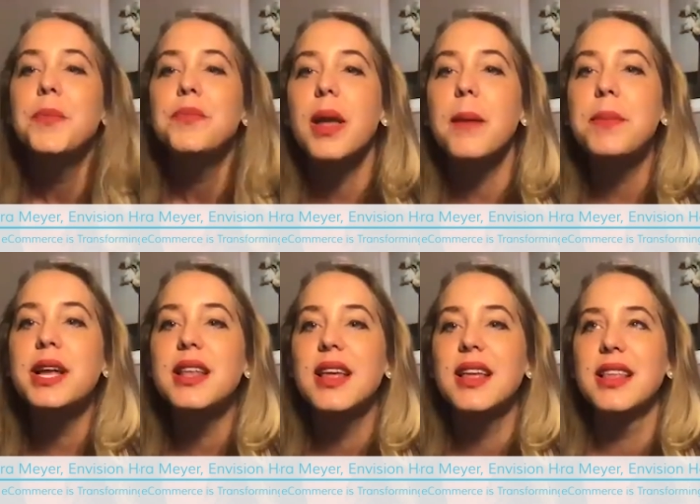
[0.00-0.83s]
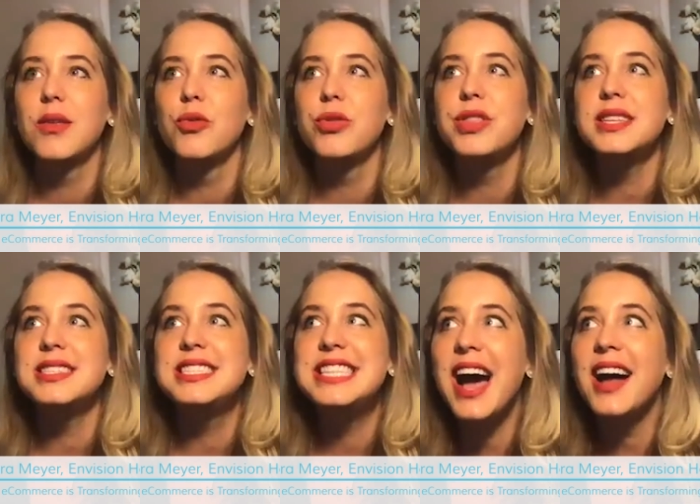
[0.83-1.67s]
But the
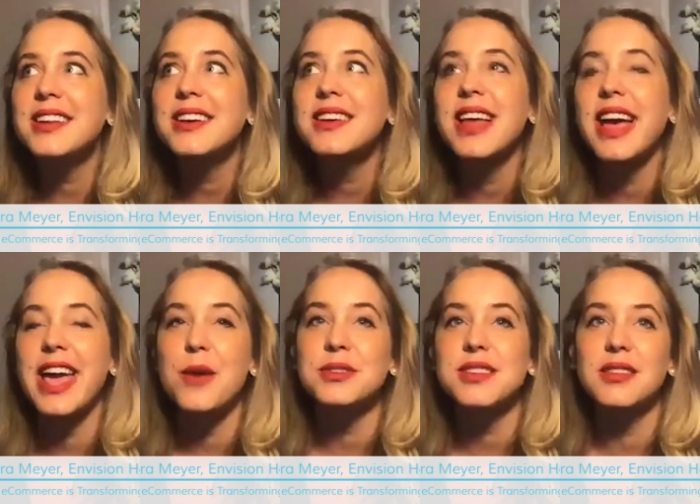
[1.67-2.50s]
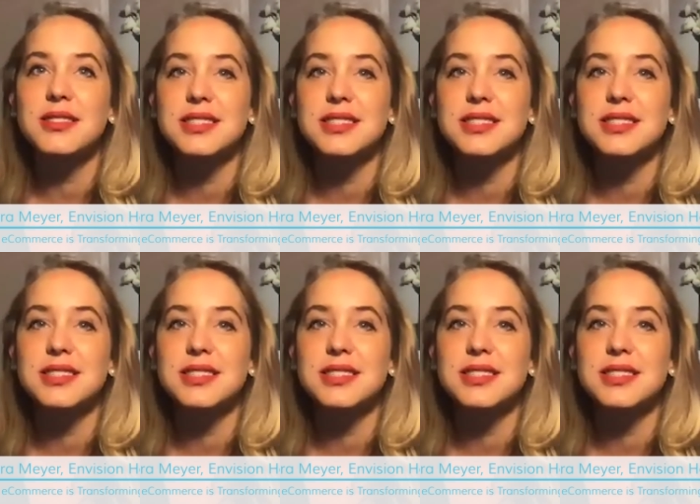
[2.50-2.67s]
data that Amazon